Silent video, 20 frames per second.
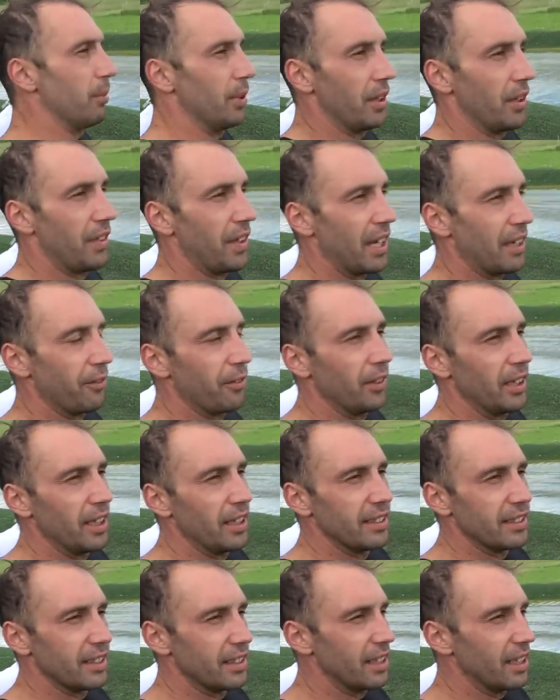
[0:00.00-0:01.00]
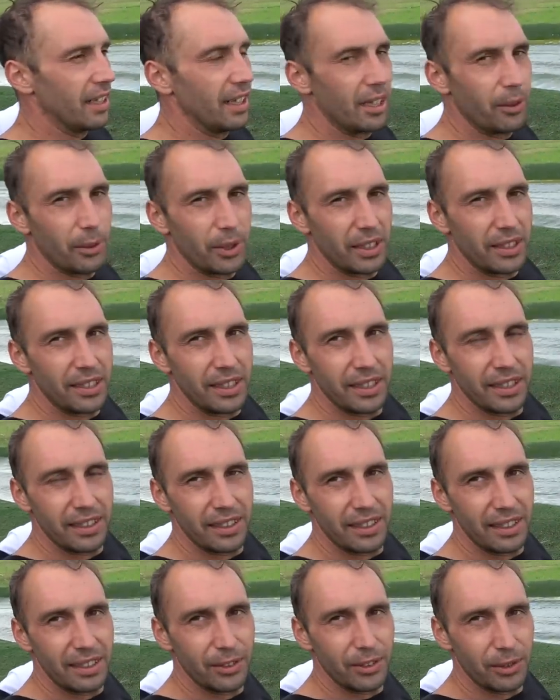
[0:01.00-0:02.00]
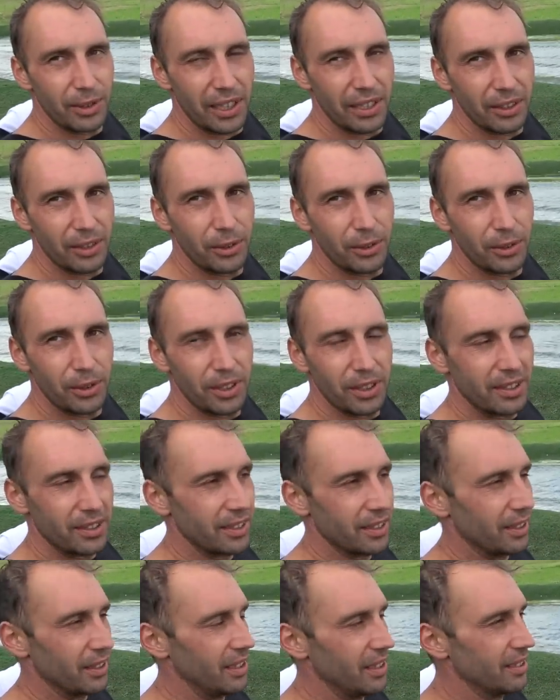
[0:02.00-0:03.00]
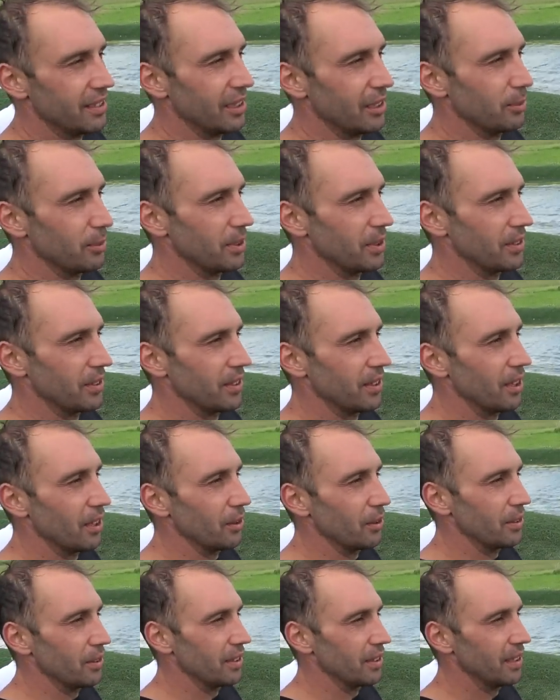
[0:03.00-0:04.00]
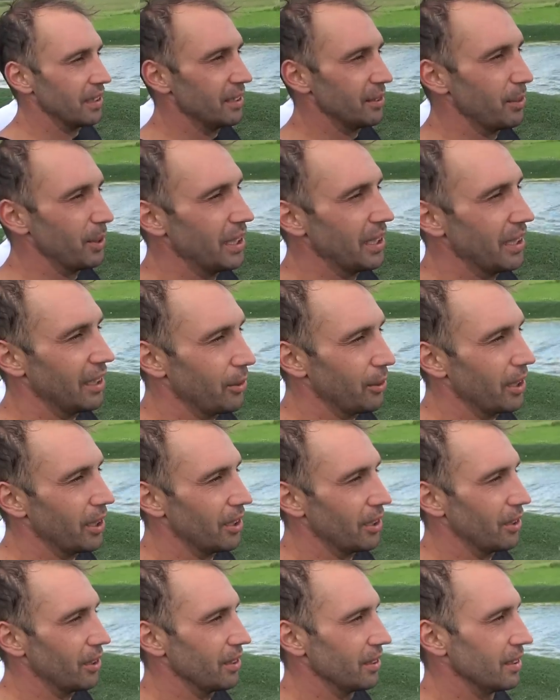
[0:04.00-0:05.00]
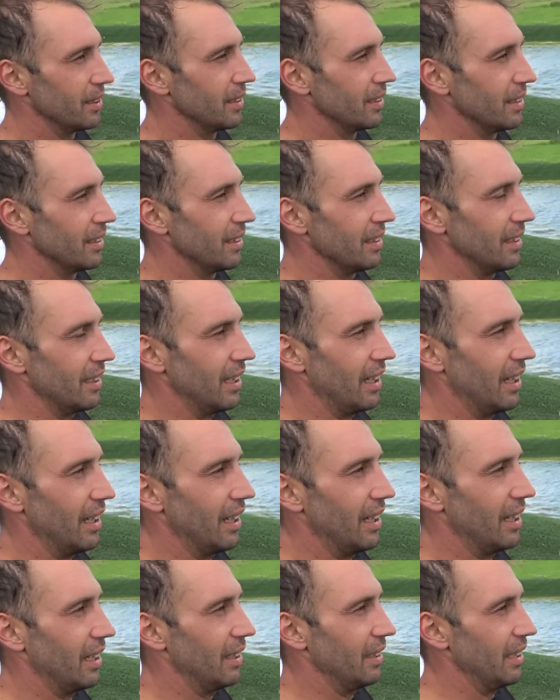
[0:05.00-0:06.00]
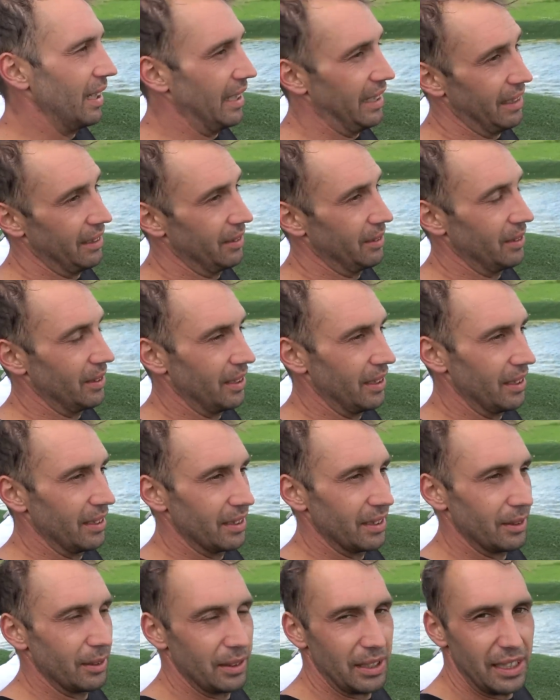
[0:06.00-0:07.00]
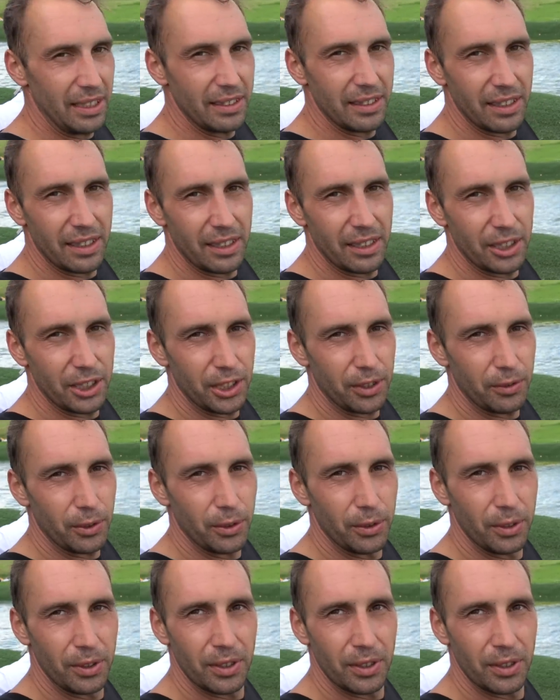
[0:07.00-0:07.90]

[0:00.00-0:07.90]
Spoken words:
But thankfully there's a guy with a digger that lives around the corner, so he's helped us loads. He's been here quite a lot. And yeah, it's easier than a shovel.